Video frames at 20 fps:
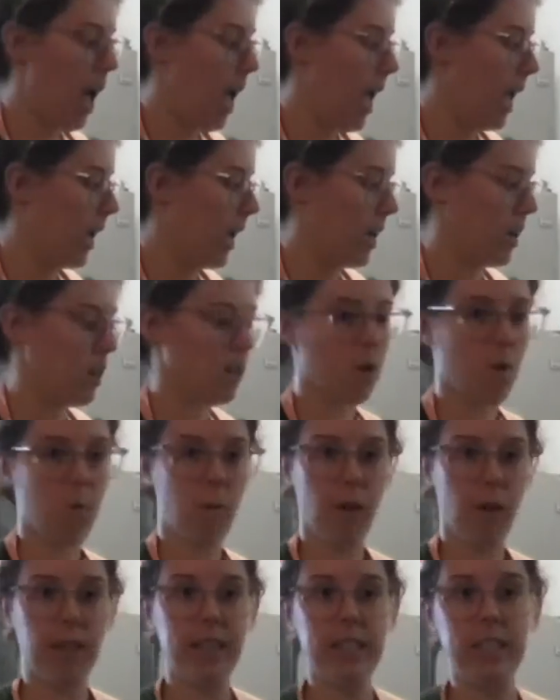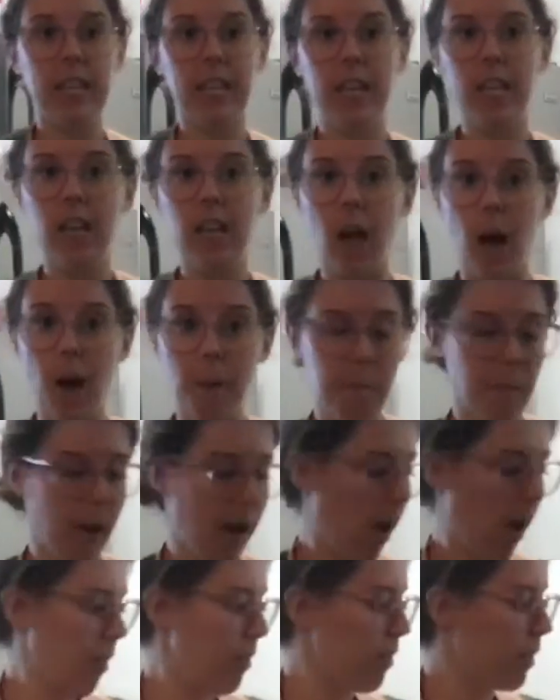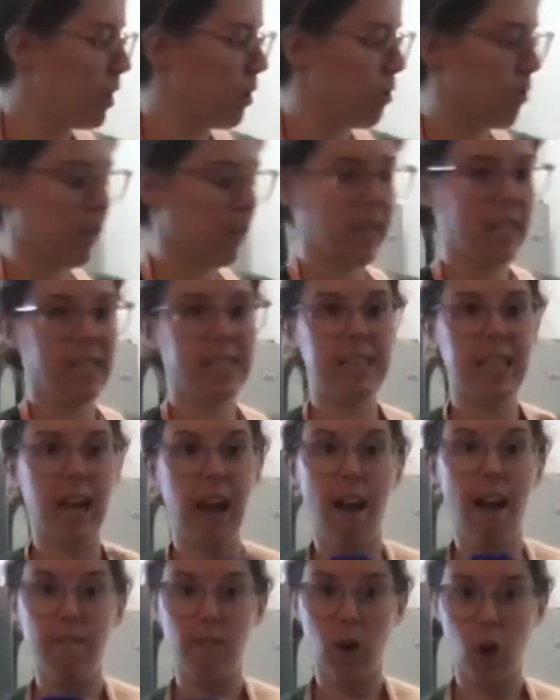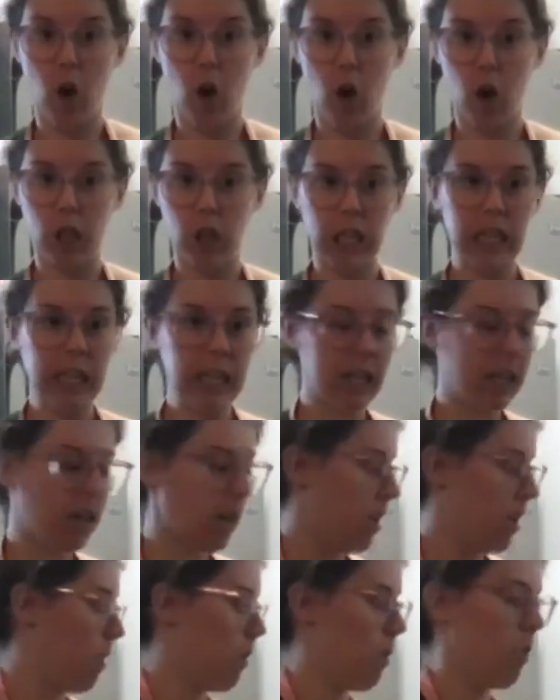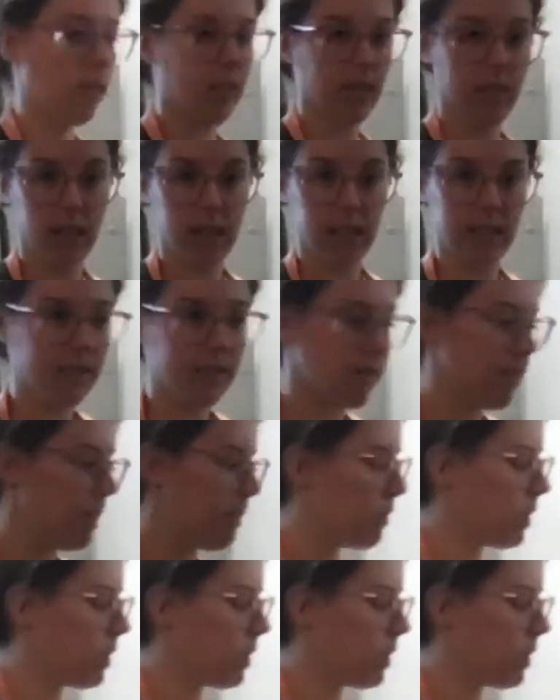And while that's heating up, my other ingredients, I have garlic, lots of flavor